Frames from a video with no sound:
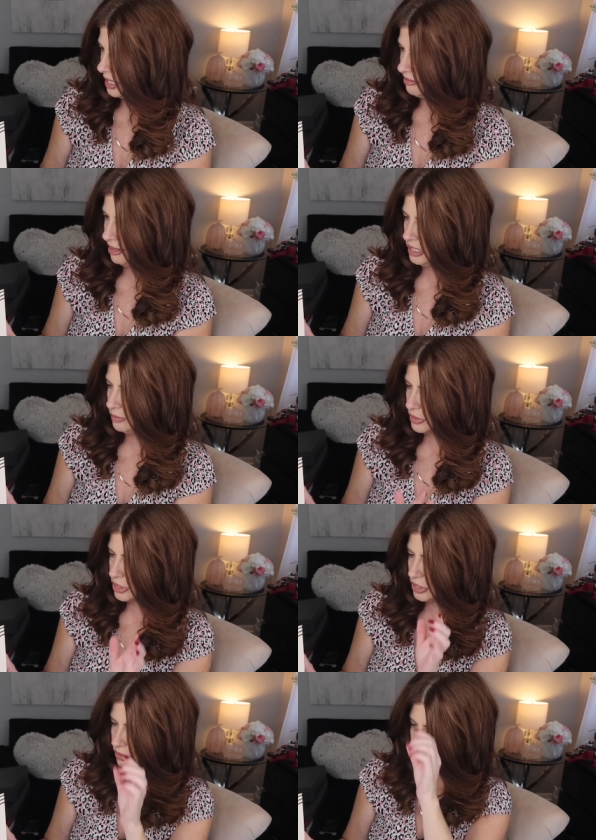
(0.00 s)
gotta find number
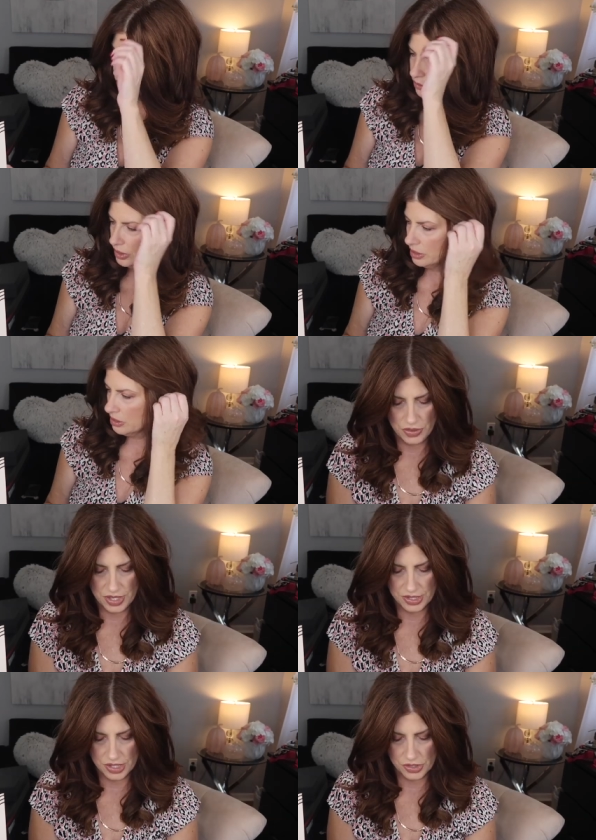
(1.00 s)
2.
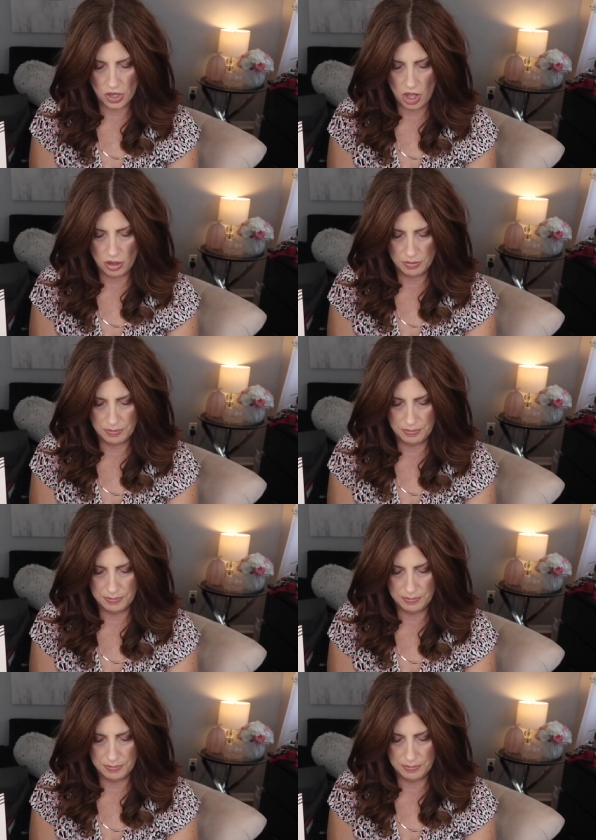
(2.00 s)
This is called